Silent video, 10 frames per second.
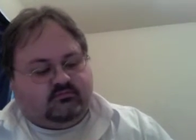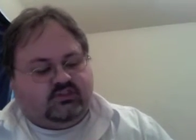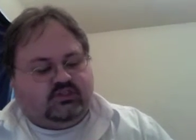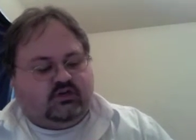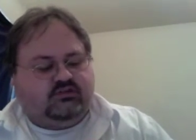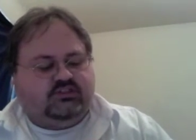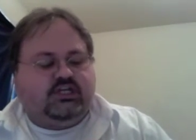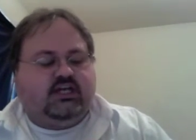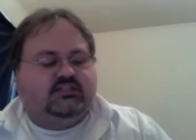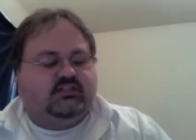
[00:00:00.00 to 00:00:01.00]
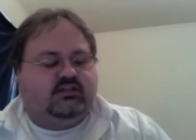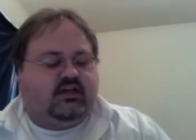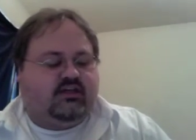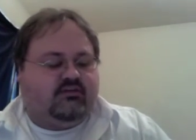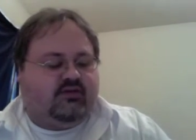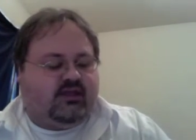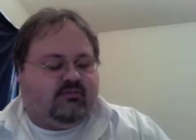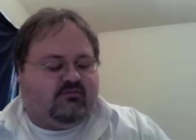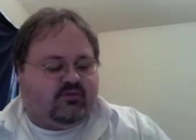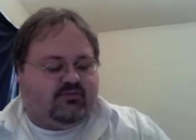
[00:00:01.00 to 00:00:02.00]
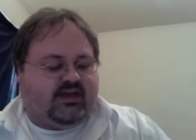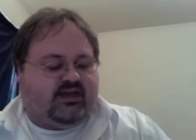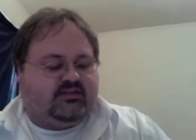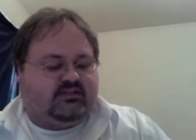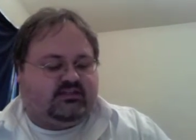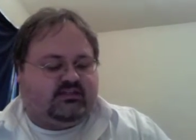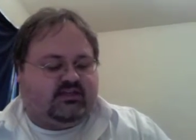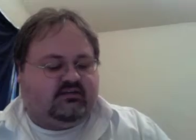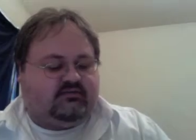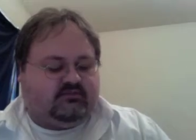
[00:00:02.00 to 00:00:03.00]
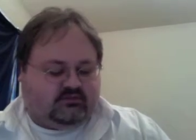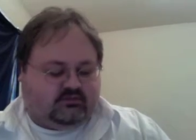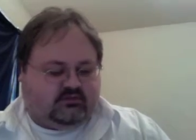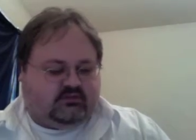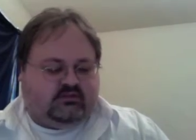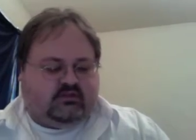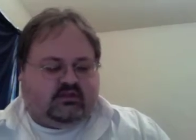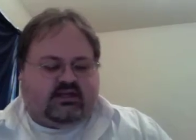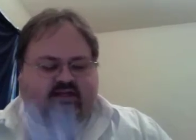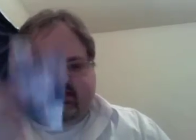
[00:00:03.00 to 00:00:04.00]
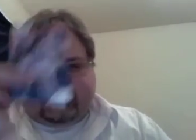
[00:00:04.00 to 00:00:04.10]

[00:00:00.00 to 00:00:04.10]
Charles Johnson, another name from the past that uh, hadn't